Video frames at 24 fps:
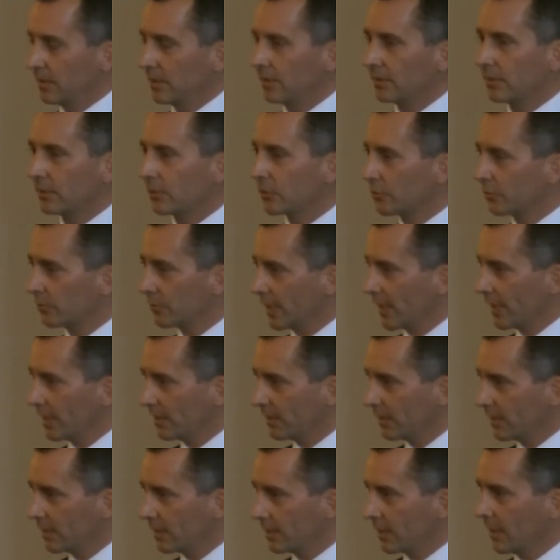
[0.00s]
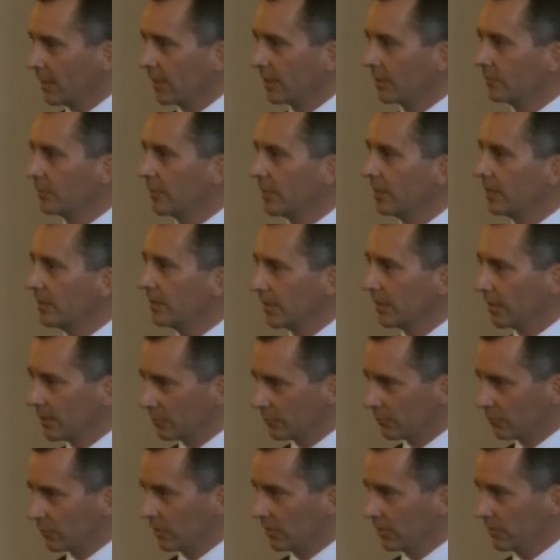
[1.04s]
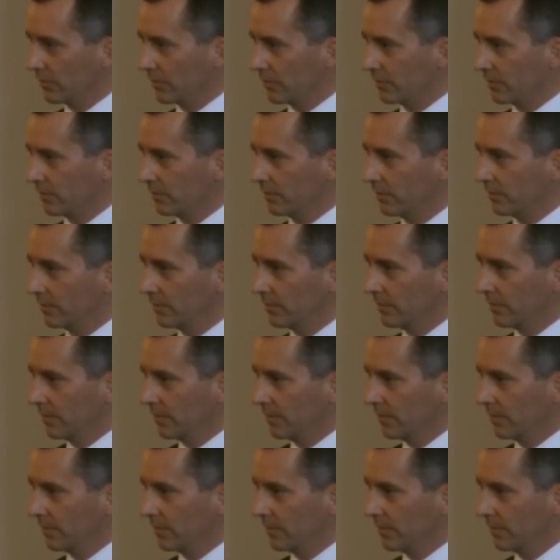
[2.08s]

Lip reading: is to create an economy that grows.